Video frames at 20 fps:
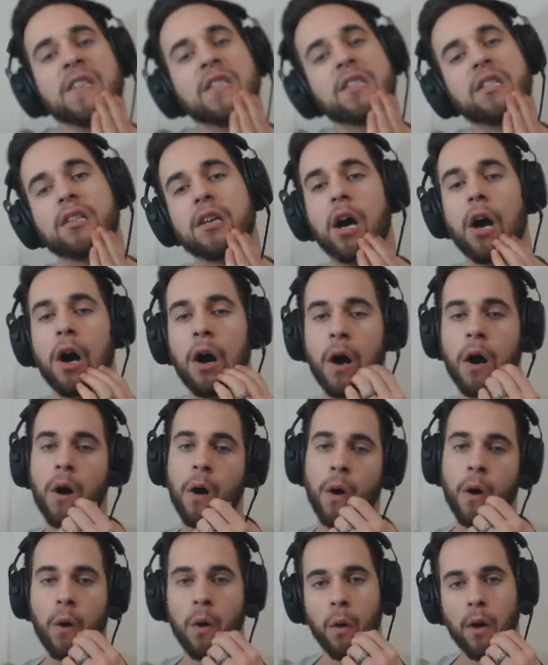
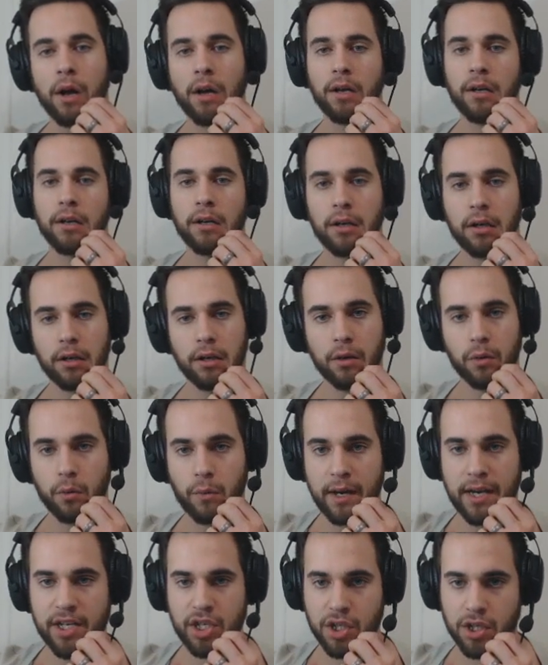So,
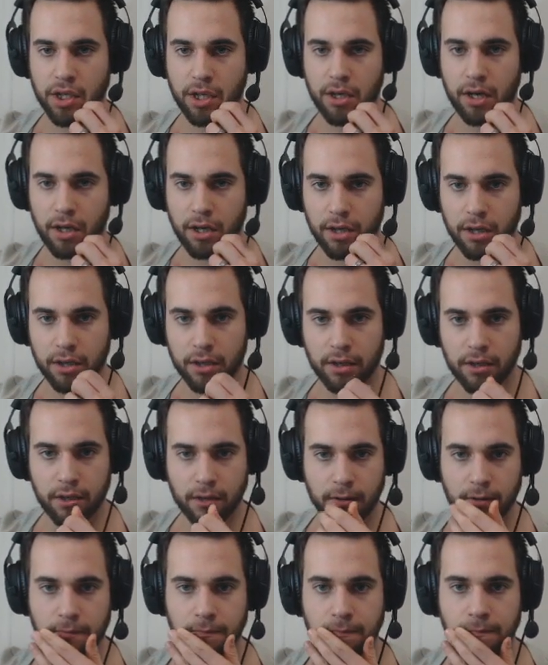we should...
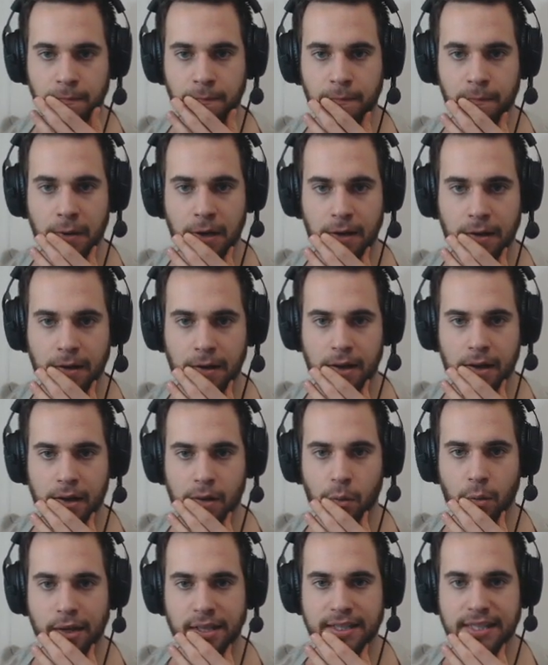
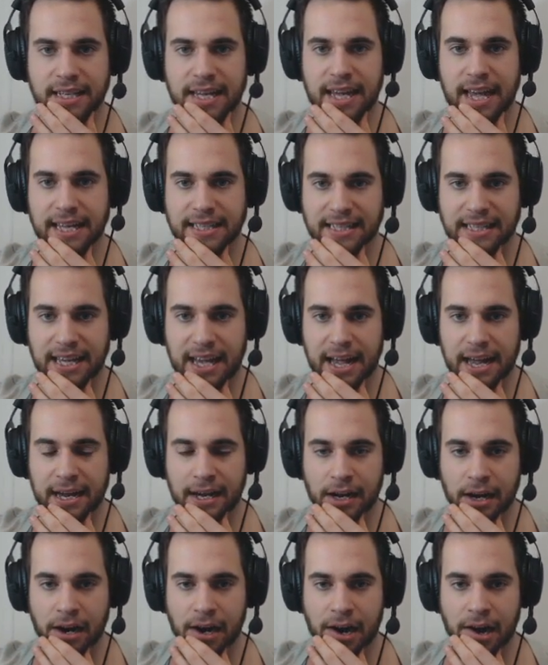What does he has?
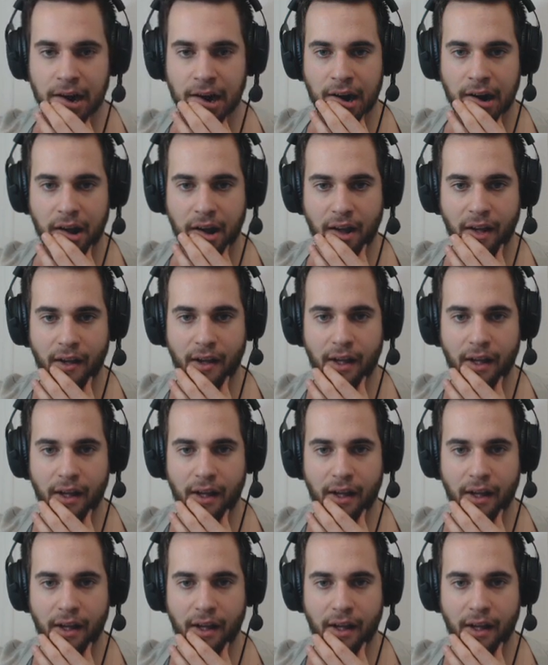Gengar.